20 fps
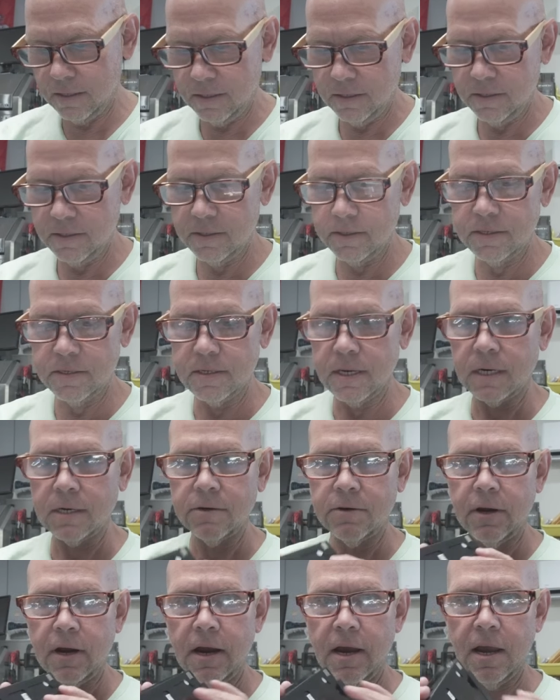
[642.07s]
second
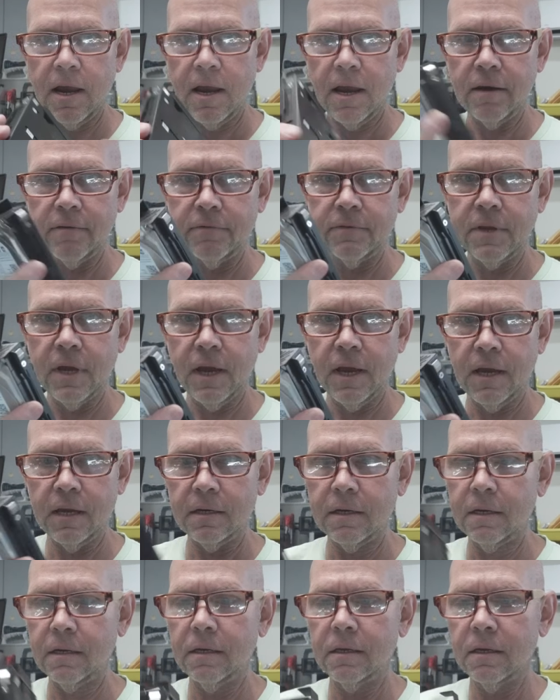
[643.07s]
drive
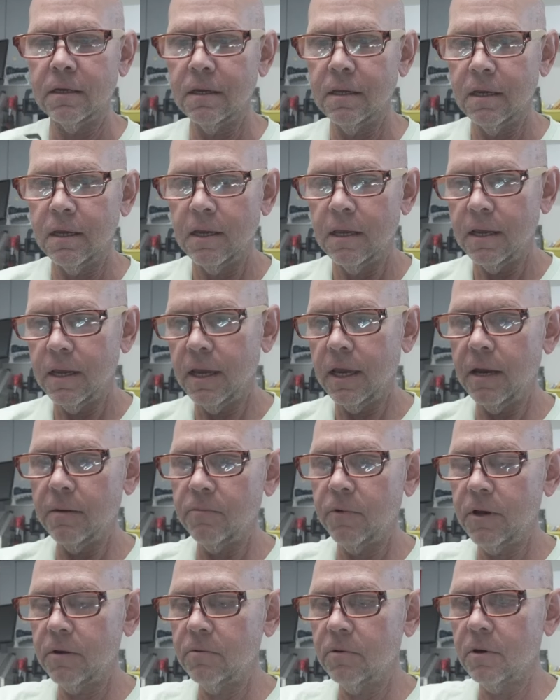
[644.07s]
done, and
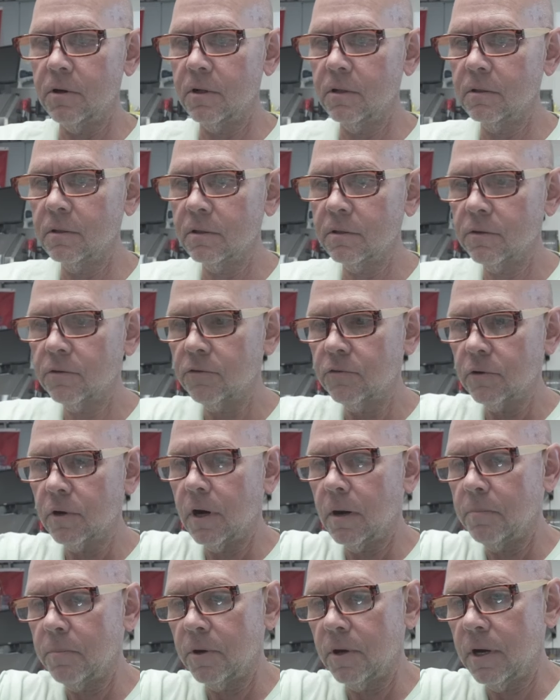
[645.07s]
we will
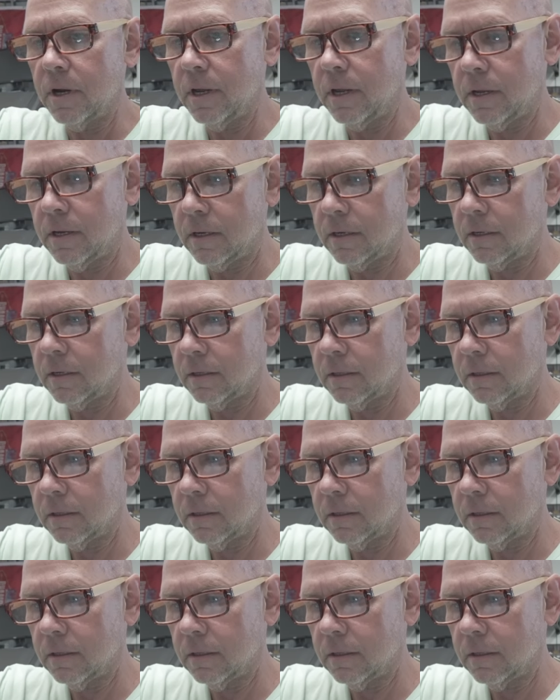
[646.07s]
drop her in.